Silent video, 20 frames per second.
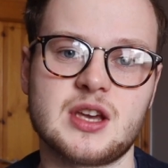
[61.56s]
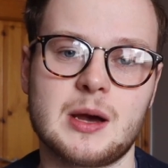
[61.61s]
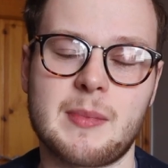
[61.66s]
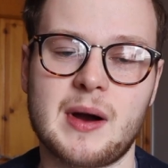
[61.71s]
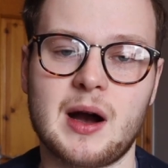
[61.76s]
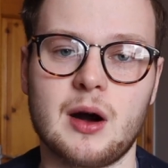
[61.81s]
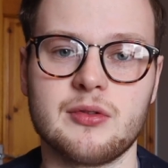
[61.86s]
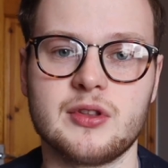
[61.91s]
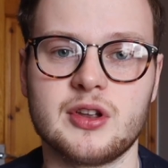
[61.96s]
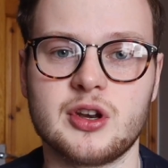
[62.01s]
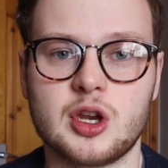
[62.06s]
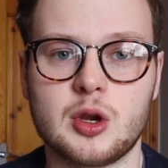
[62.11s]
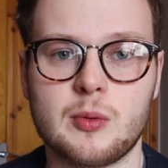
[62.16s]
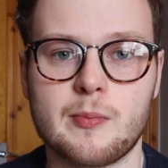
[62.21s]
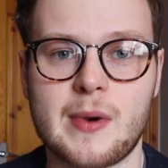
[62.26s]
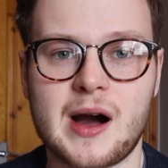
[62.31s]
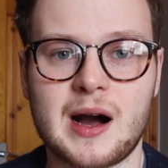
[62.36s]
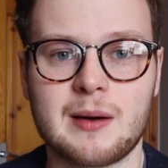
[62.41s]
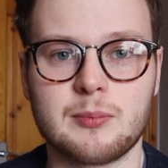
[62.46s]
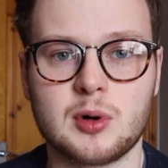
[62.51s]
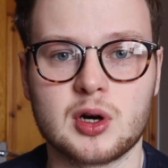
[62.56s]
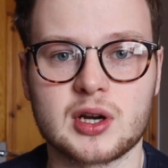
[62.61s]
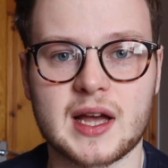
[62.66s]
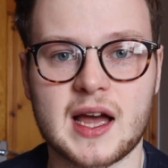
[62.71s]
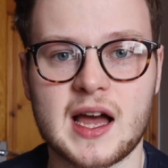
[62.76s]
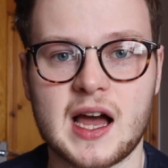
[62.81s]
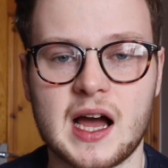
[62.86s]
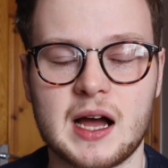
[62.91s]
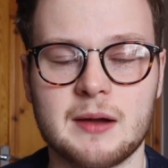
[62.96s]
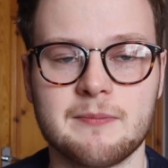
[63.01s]
about the new MacBook
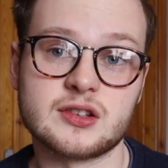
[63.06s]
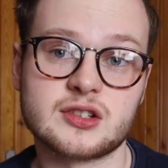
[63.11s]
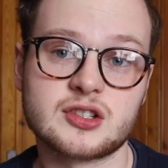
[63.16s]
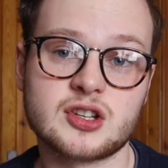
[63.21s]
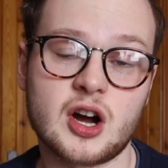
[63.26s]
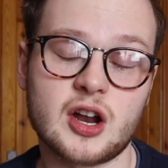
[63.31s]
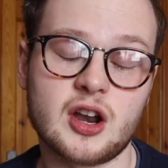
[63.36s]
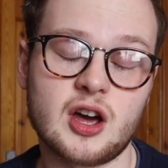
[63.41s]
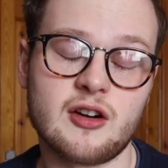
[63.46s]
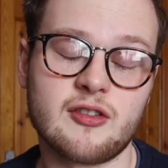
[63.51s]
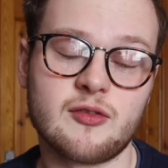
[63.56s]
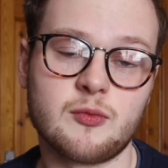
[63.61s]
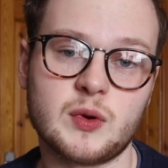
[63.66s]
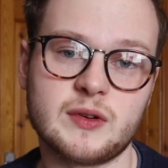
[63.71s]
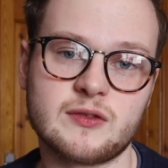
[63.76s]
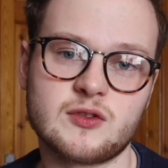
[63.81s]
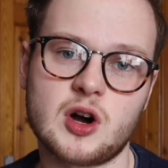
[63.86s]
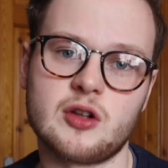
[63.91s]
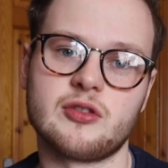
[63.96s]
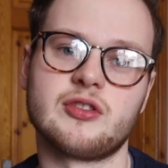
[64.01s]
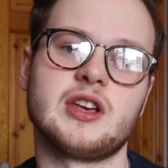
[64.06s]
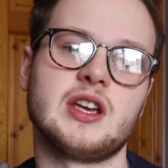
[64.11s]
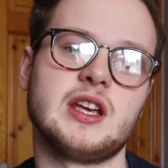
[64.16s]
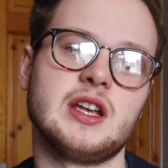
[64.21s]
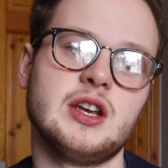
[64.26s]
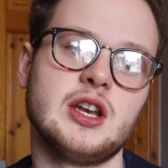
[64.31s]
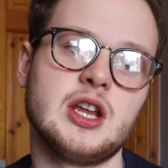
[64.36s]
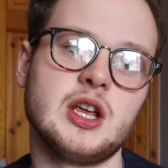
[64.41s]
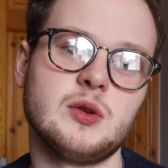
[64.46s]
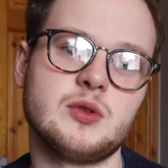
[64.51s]
Air. Starting off, we've got the
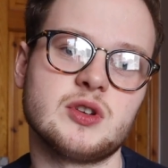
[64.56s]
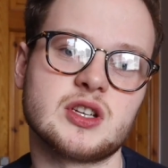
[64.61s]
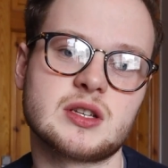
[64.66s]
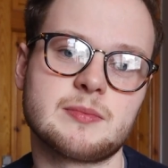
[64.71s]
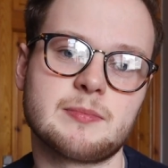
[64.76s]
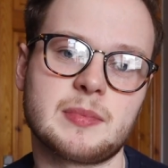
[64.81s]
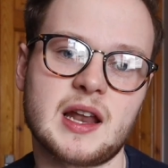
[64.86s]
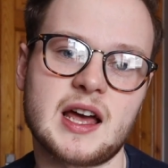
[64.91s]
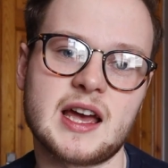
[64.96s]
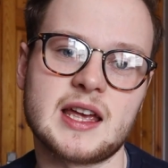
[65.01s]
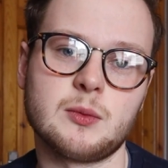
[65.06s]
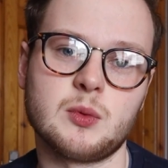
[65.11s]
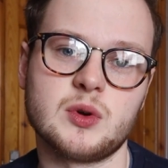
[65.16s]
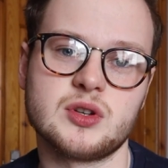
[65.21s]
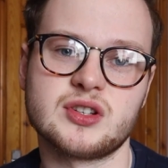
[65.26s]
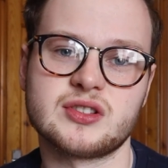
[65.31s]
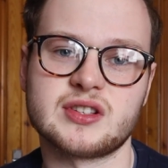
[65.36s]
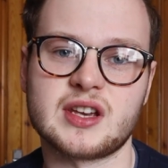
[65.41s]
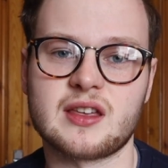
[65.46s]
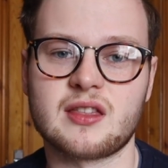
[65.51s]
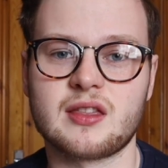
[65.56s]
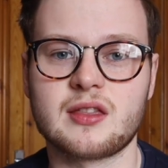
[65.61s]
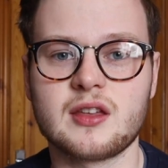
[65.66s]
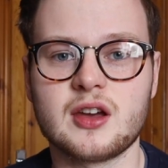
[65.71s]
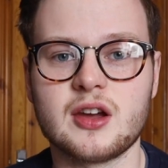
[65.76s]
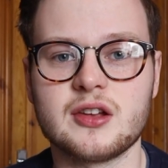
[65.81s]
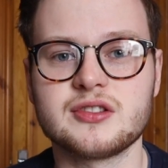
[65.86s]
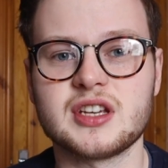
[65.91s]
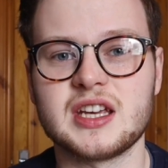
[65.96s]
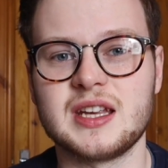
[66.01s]
new display, which is a
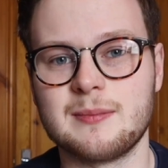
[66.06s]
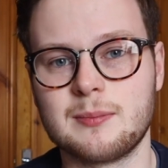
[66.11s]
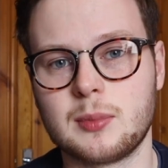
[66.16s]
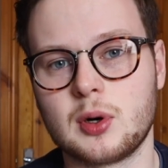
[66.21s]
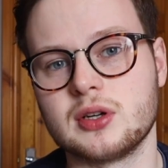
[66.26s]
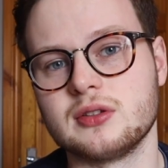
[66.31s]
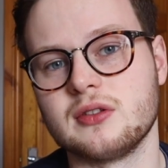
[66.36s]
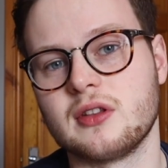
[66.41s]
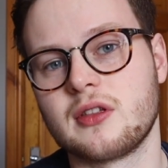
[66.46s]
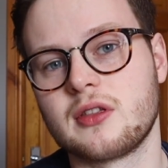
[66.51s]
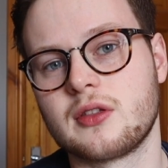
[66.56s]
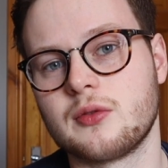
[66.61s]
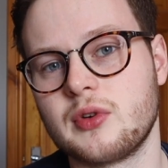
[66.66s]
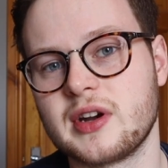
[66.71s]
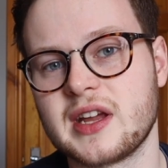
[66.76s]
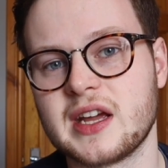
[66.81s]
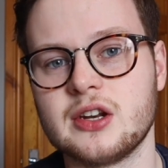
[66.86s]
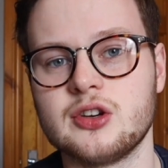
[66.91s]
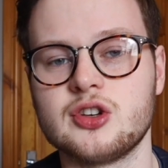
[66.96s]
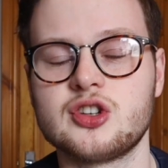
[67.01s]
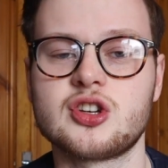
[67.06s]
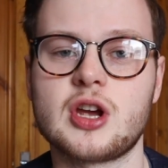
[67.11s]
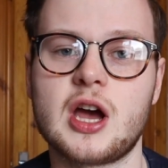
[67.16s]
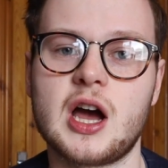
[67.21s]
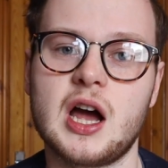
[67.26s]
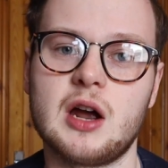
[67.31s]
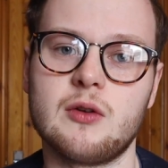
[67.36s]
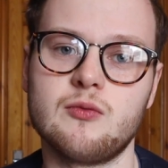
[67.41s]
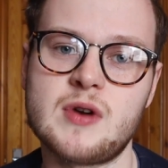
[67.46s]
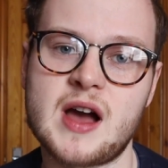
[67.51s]
13.3-inch
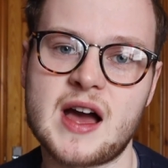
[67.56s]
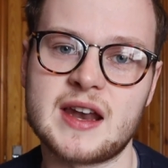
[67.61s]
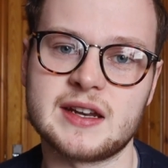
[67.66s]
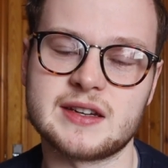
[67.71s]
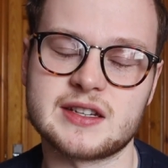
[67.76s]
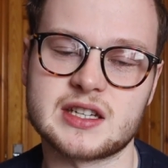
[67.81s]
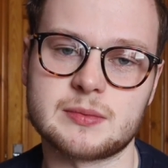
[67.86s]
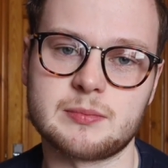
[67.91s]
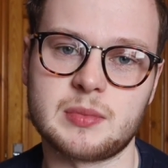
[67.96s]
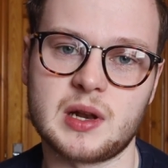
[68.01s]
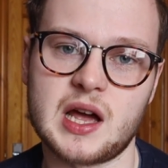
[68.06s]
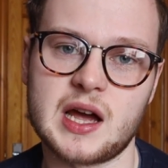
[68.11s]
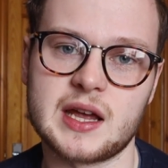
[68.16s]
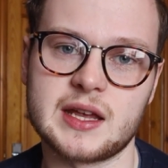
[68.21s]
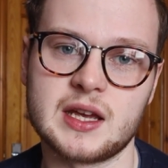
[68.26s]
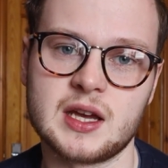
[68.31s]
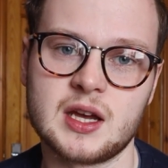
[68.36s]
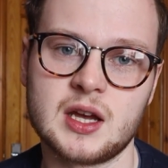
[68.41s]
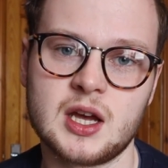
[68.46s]
Retina display,